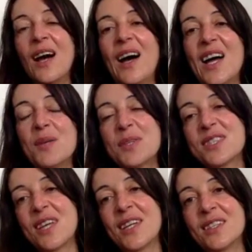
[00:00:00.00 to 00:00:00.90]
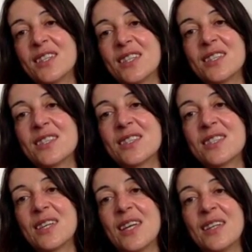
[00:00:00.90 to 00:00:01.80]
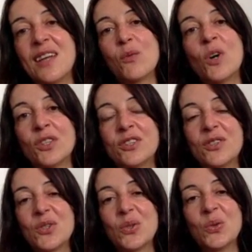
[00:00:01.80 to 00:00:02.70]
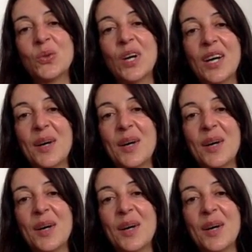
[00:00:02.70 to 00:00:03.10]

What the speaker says: I'm a scientist, and I want to